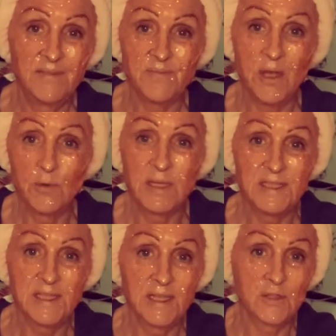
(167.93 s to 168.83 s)
our
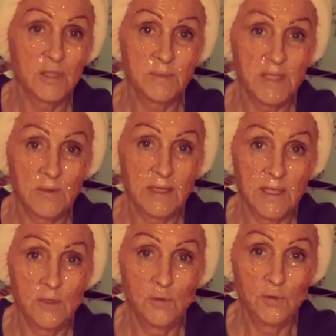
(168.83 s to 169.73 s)
internet goes up and down like a
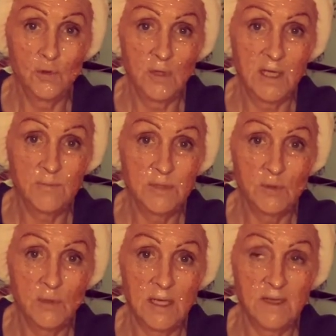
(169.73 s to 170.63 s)
yo-yo, and we do
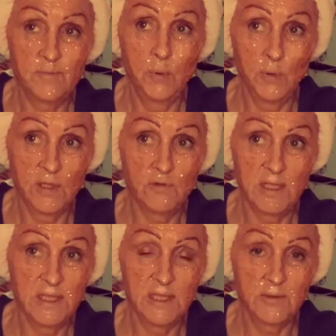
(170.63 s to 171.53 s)
have pouring
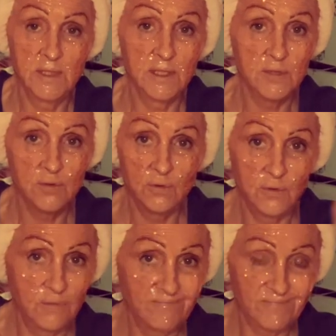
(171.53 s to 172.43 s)
rain down here,
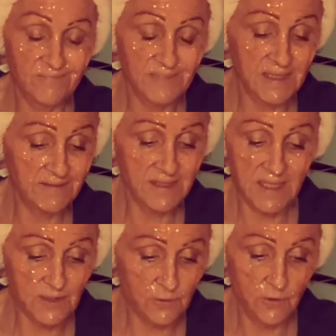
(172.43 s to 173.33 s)
so
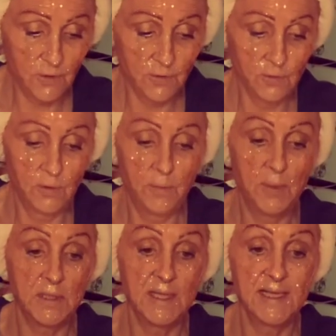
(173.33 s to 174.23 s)
I do not know,
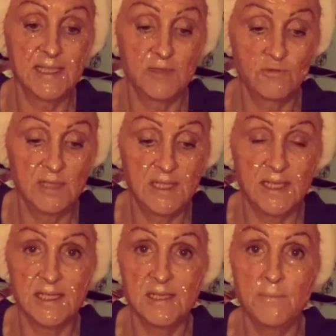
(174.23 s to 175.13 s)
but let's read
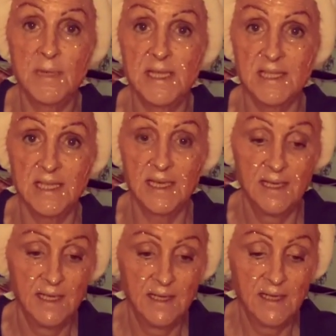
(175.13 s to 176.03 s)
this. Macy,
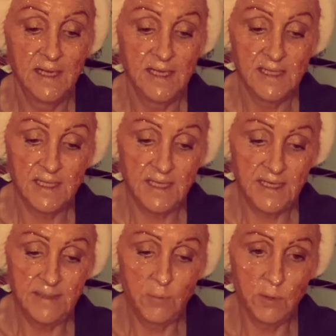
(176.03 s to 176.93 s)

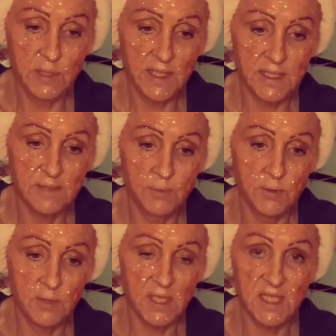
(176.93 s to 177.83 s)
Granny bought you this
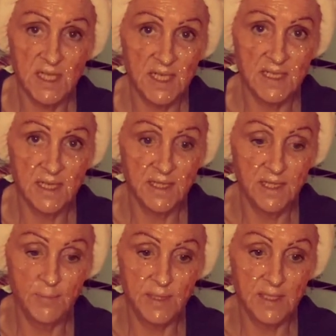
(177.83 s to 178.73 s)
book, Granny
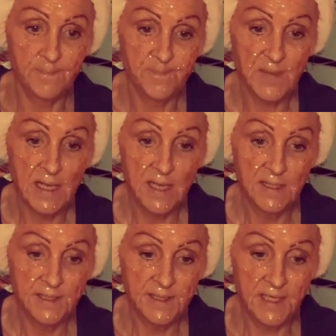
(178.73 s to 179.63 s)
Clarebear,
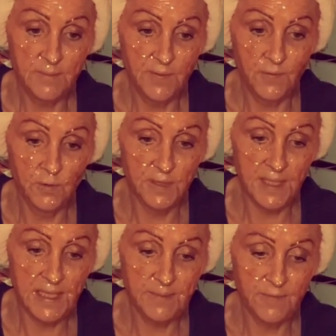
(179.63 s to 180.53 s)
the night before the
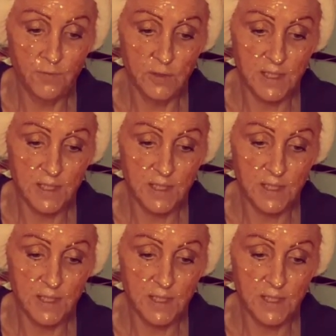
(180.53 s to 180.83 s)
night before